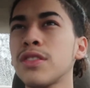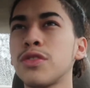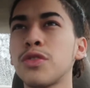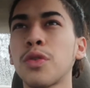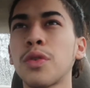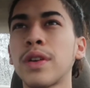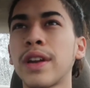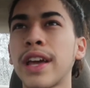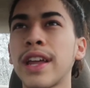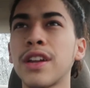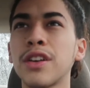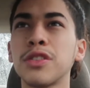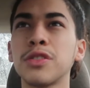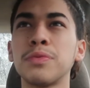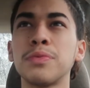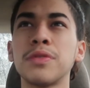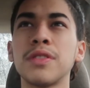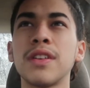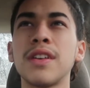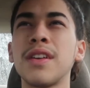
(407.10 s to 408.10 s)
Tornadoes
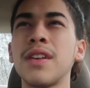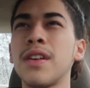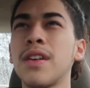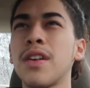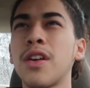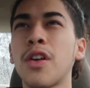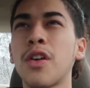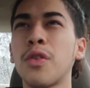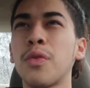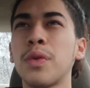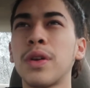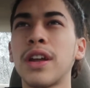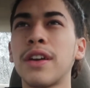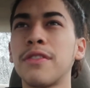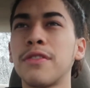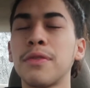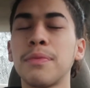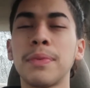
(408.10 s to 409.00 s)
or whatever.